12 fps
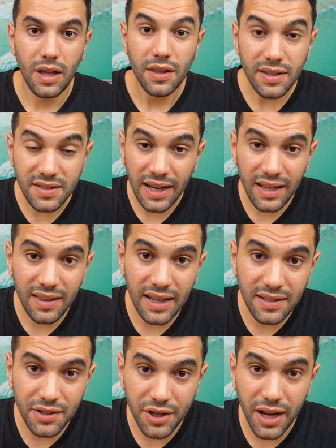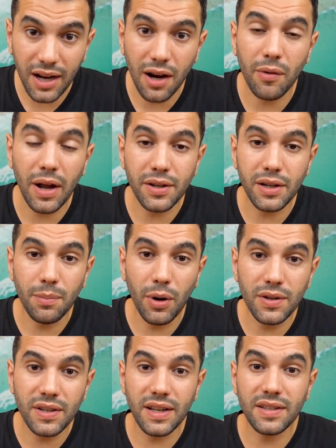The second thing to check around your
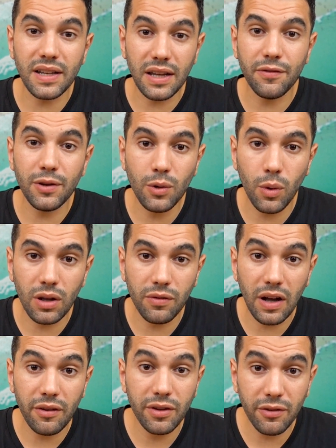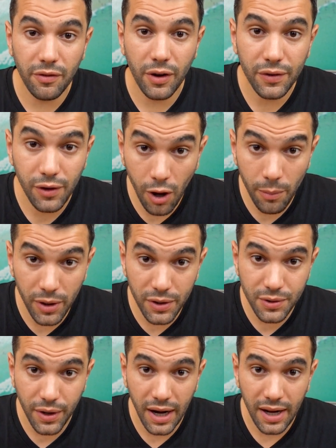deposit is if you qualify for the first
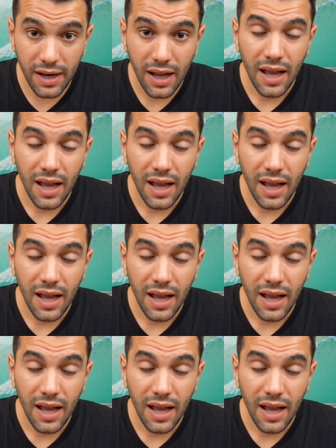homeowner's grant.